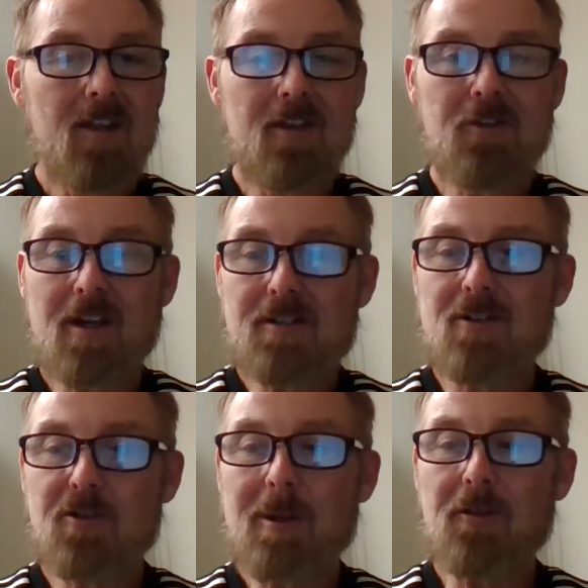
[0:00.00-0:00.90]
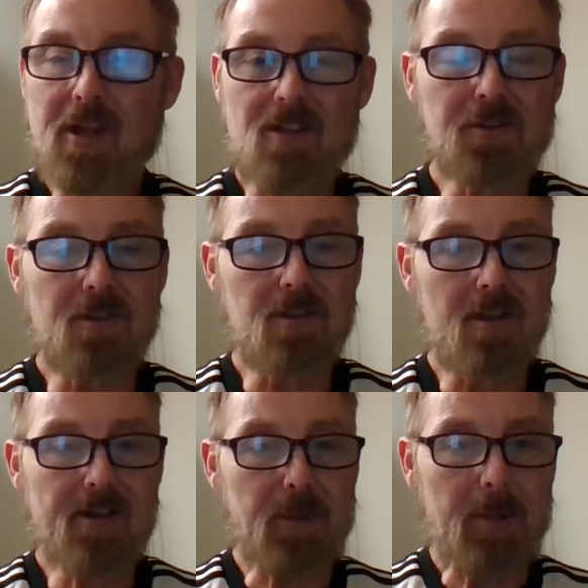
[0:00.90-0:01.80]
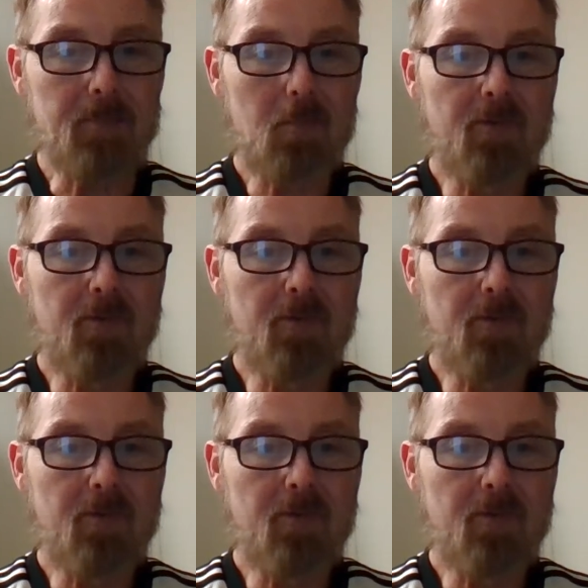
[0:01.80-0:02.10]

This section is about skeletal anatomy.